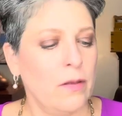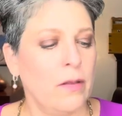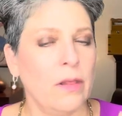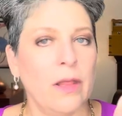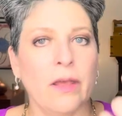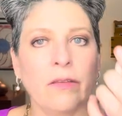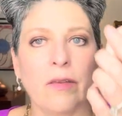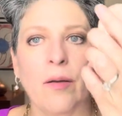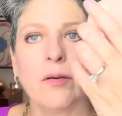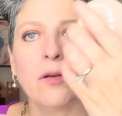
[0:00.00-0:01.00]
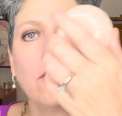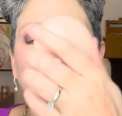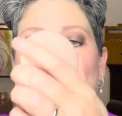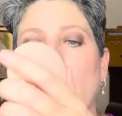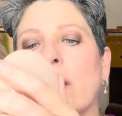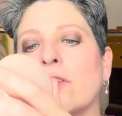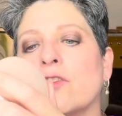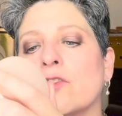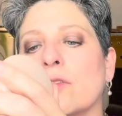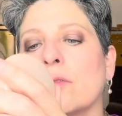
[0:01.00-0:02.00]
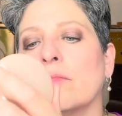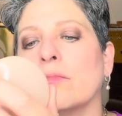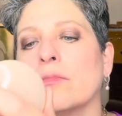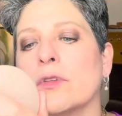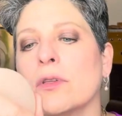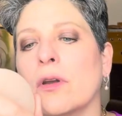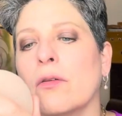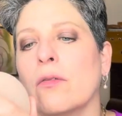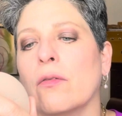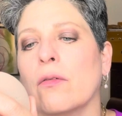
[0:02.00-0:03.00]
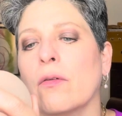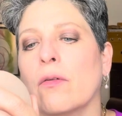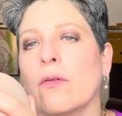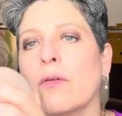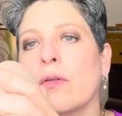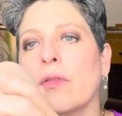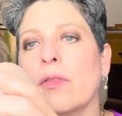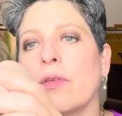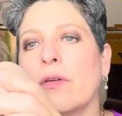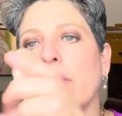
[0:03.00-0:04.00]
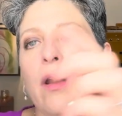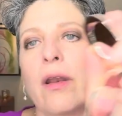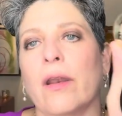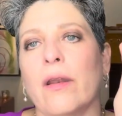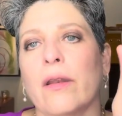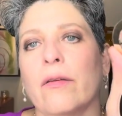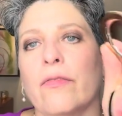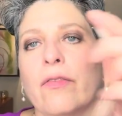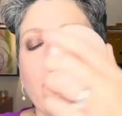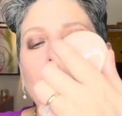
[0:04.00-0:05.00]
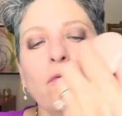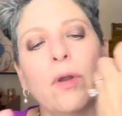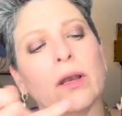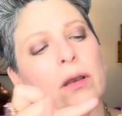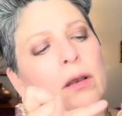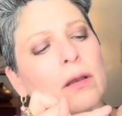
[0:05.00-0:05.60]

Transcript: I'm gonna swatch. So the first one